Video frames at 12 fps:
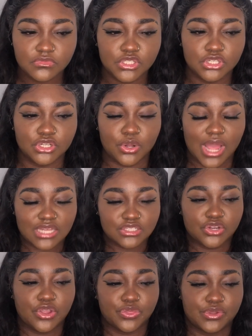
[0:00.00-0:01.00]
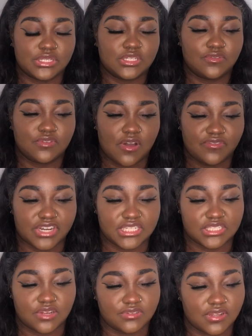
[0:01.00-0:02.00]
you know, as you're going through your self-confidence,
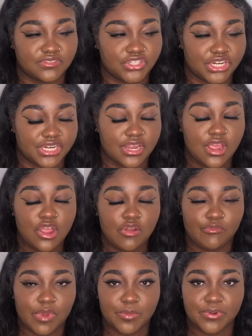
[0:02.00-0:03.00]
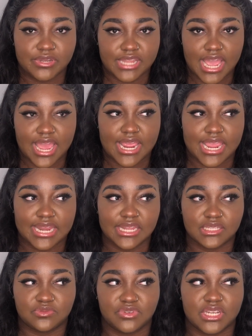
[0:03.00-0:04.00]
self-love journey, remember that it
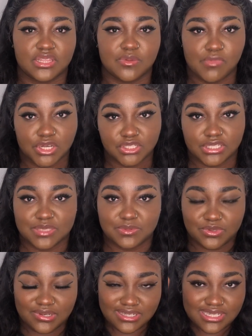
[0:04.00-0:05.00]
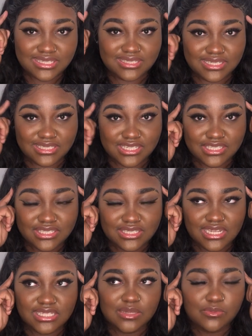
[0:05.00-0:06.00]
is really the muscle that's between these 6 inches that's
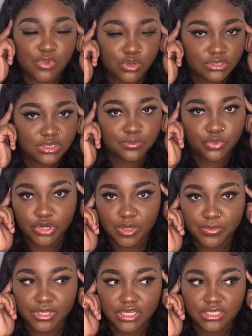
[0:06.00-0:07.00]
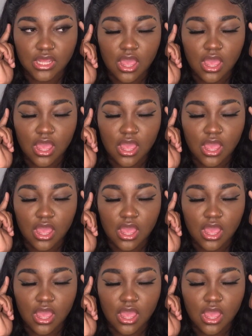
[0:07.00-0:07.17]
the most important, because